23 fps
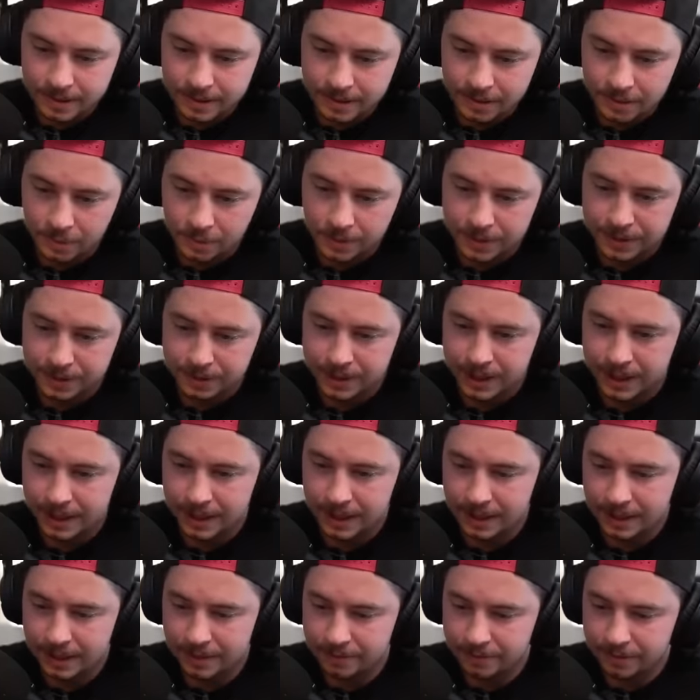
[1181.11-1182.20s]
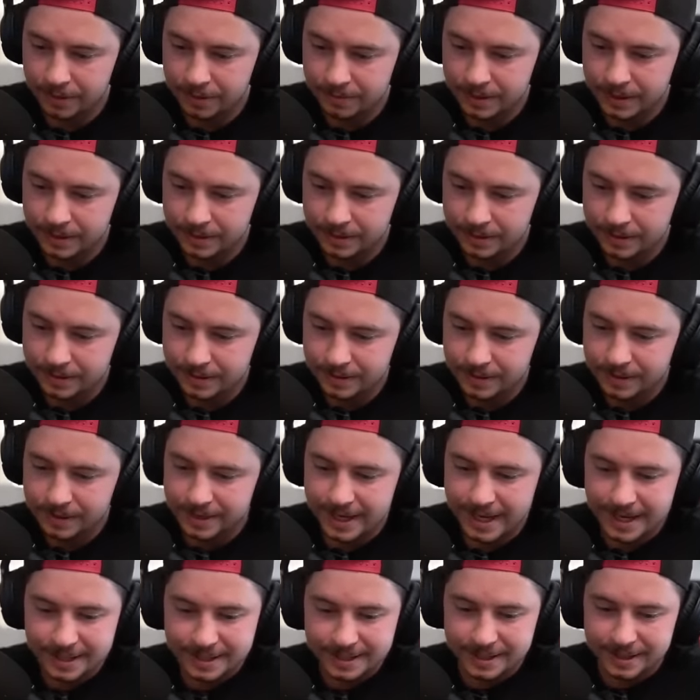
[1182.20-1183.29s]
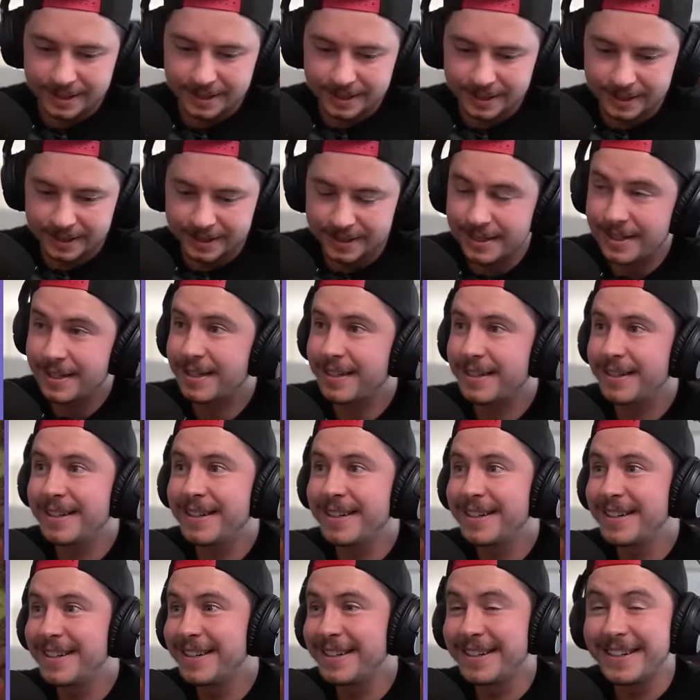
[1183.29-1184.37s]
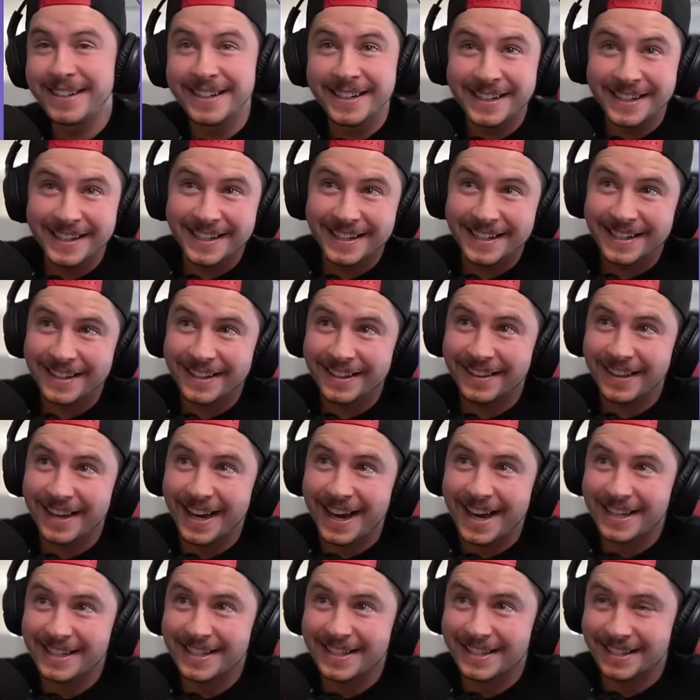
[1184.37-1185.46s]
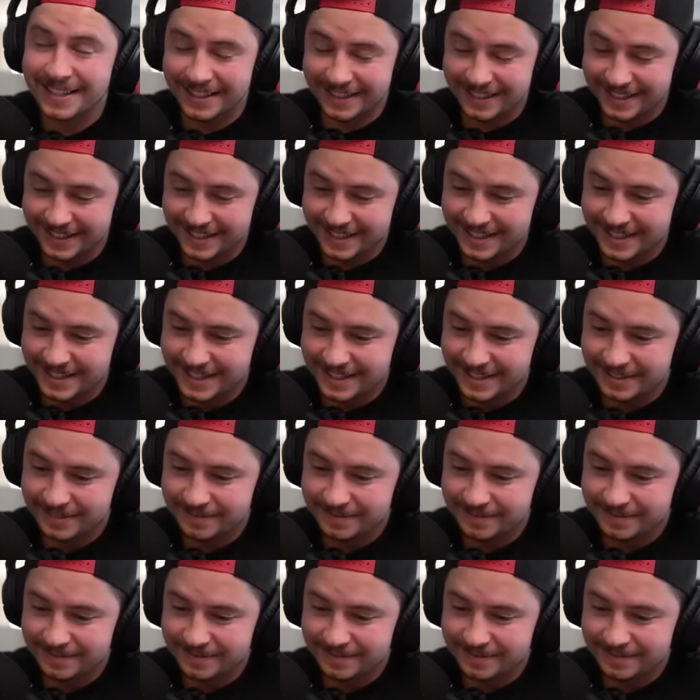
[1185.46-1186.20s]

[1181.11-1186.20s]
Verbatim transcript: Wizards can get in for the middle. That's nuts. That's nuts.